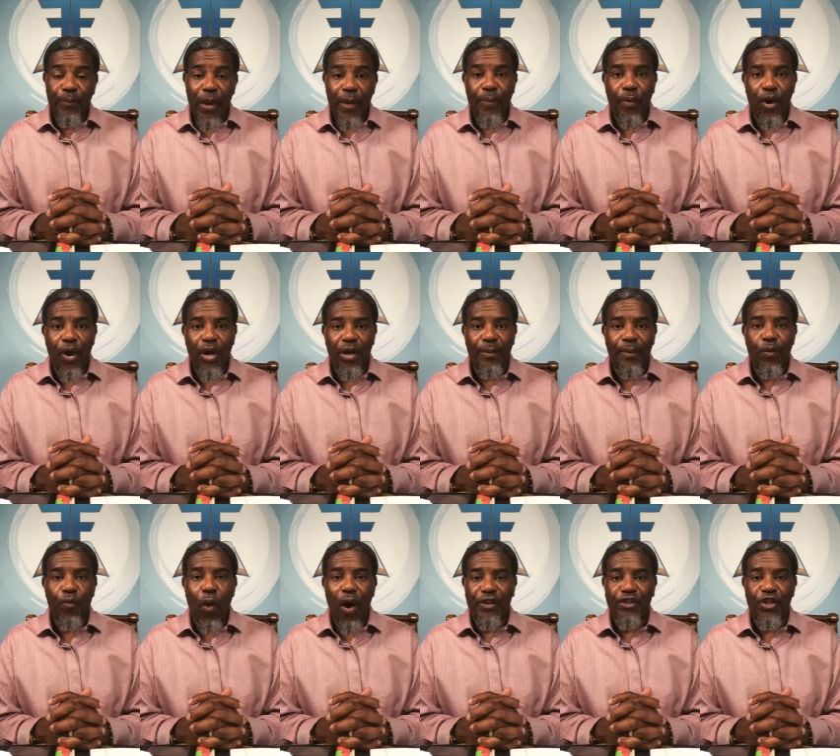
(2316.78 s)
And people are going to
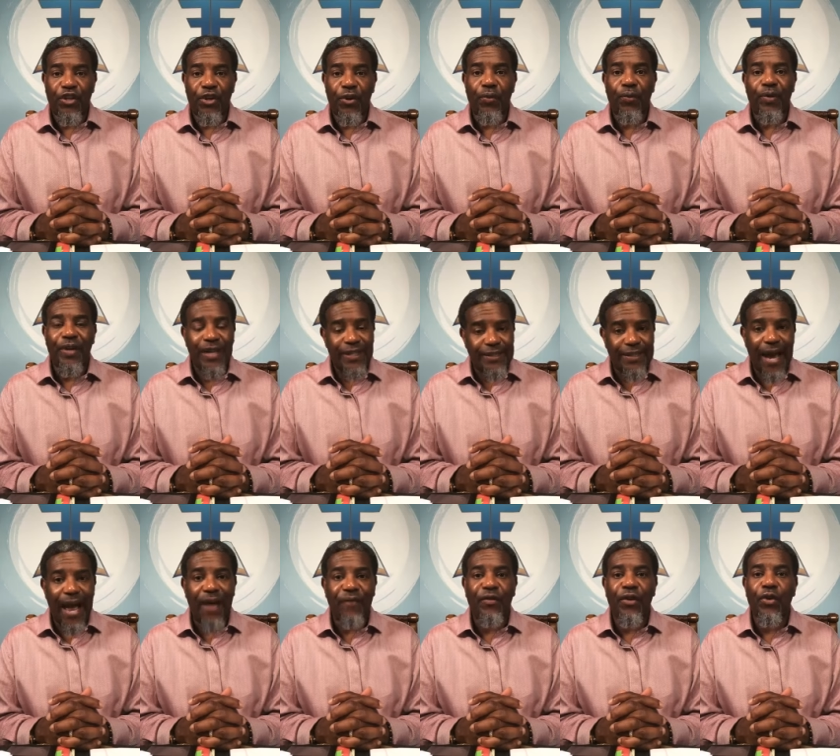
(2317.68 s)
be watching you. It's
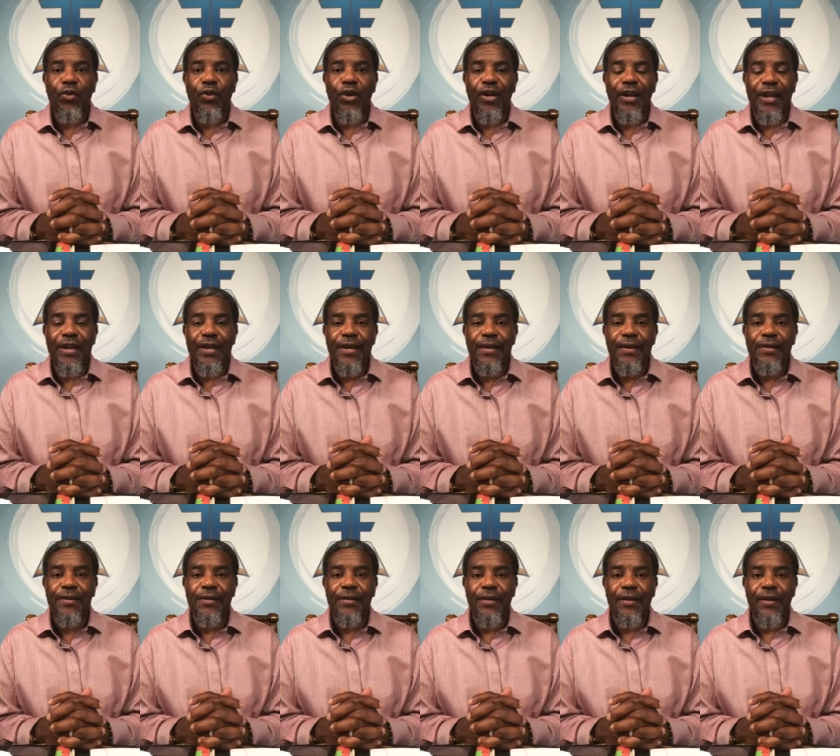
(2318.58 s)
time for you to
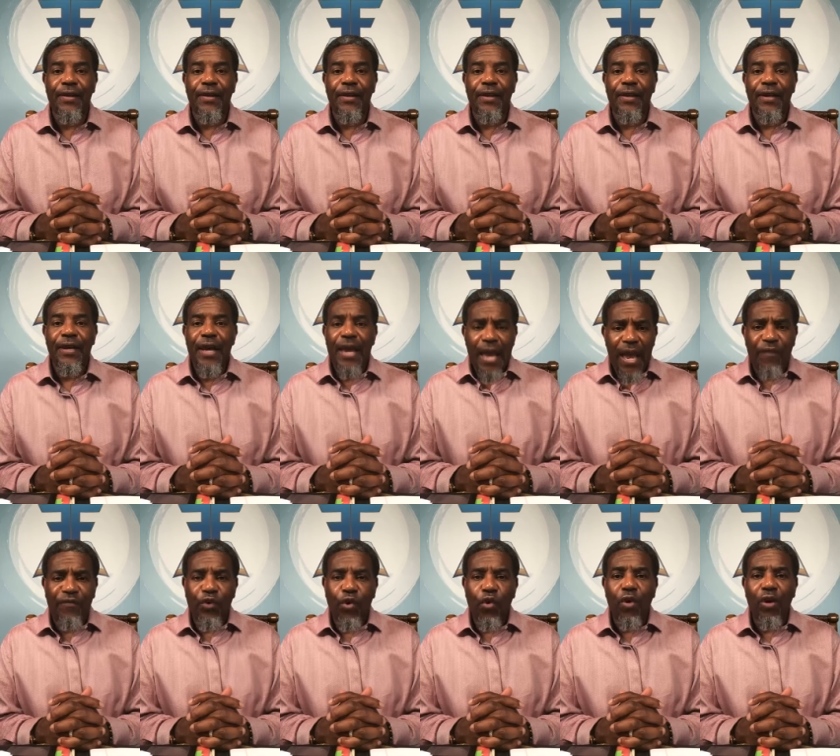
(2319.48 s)
lead.
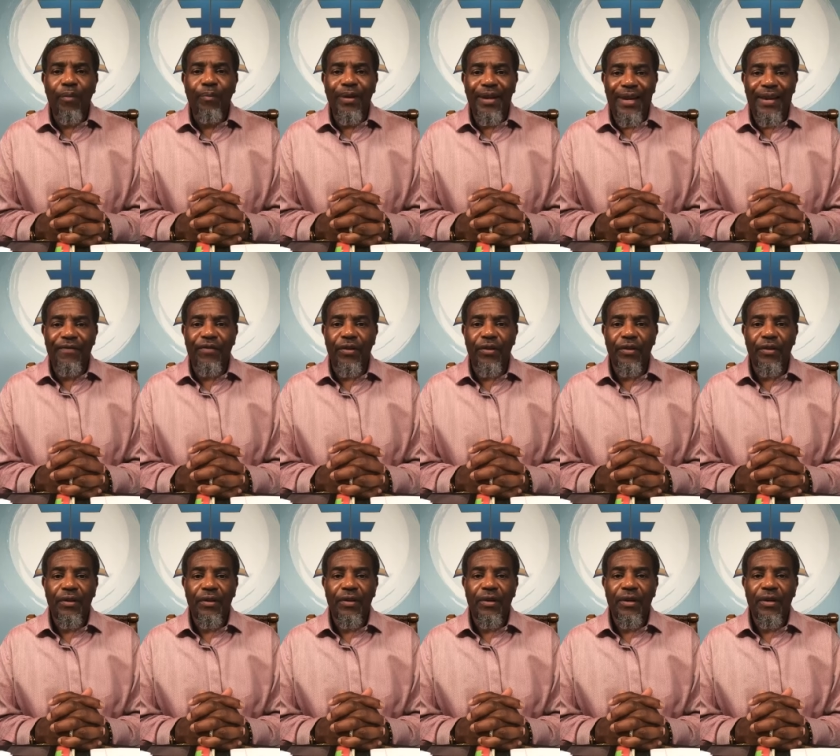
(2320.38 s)
If you're a believer,
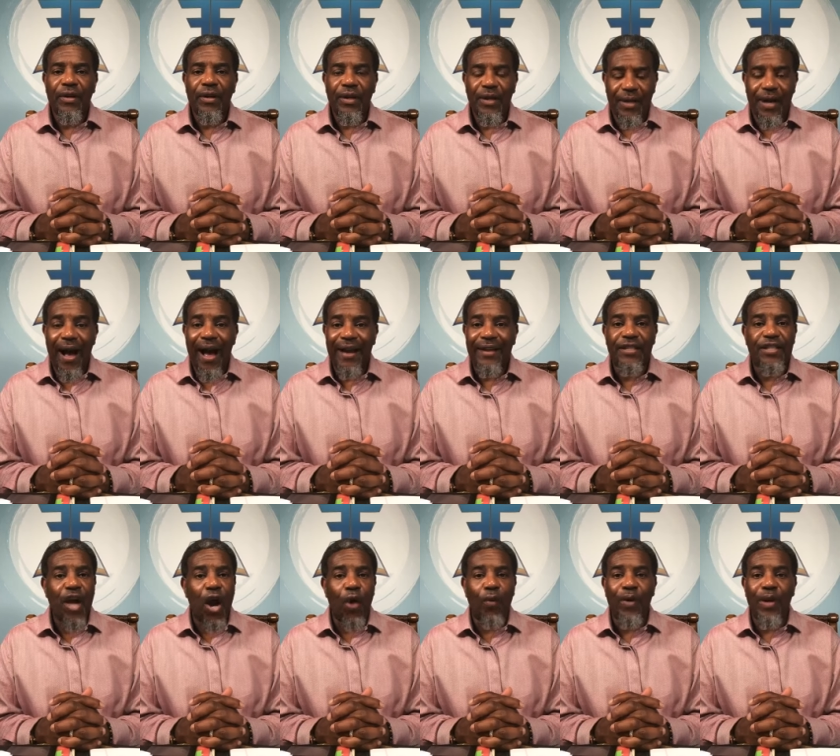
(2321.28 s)
God
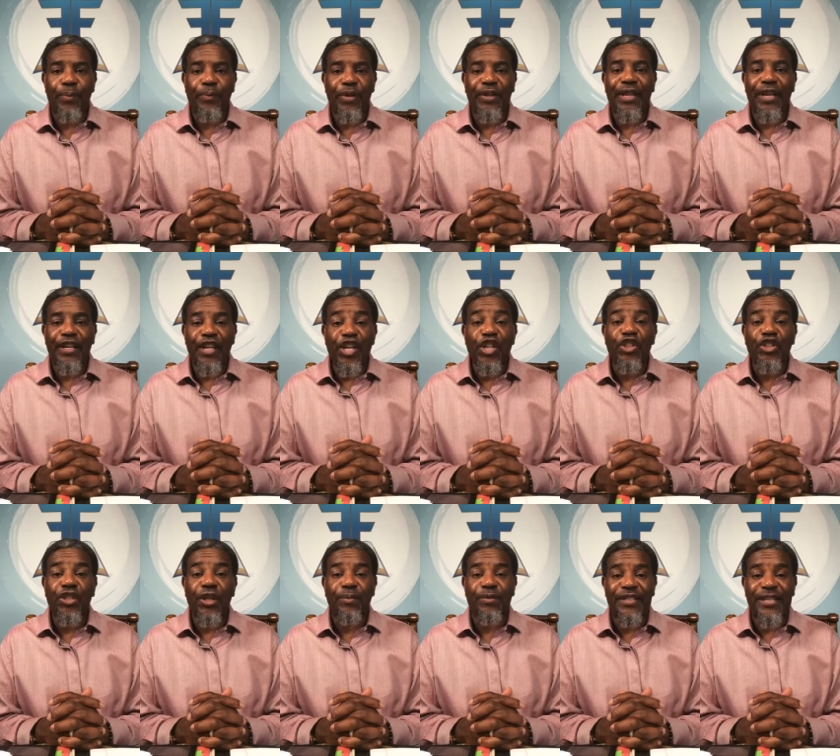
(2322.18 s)
has already put the
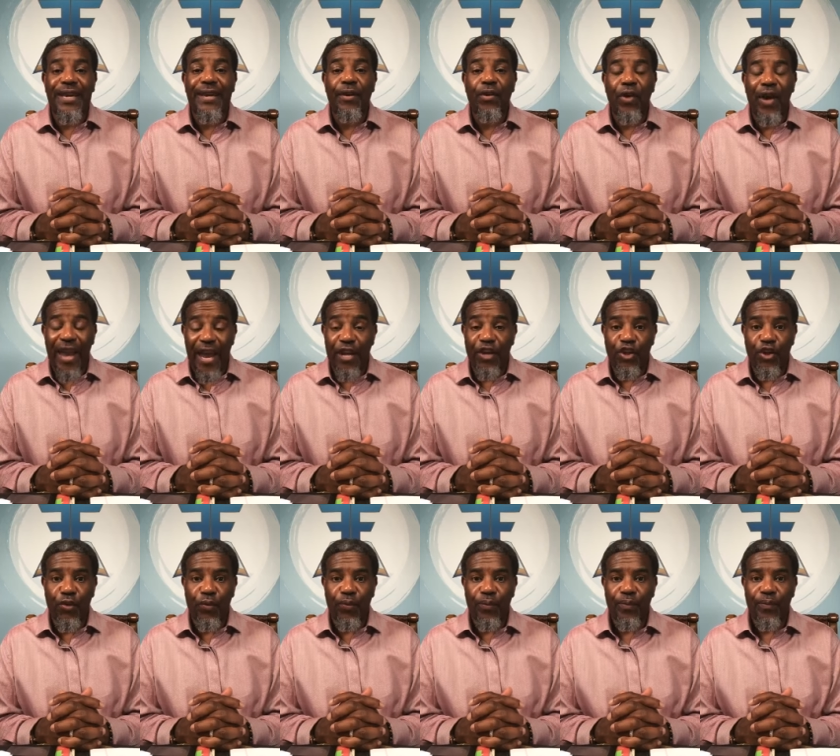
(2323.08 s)
leadership skill
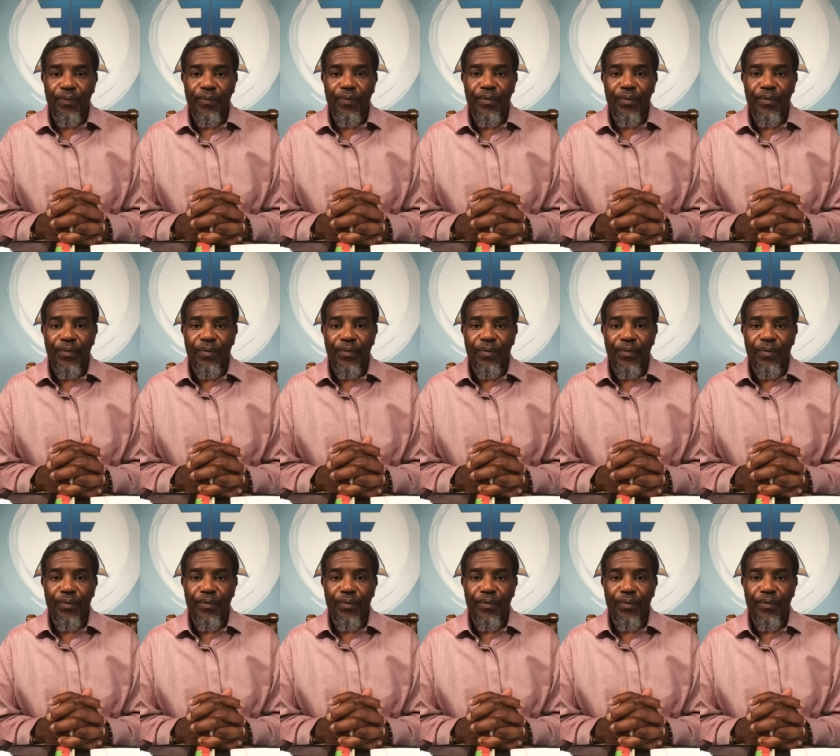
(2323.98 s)
in you.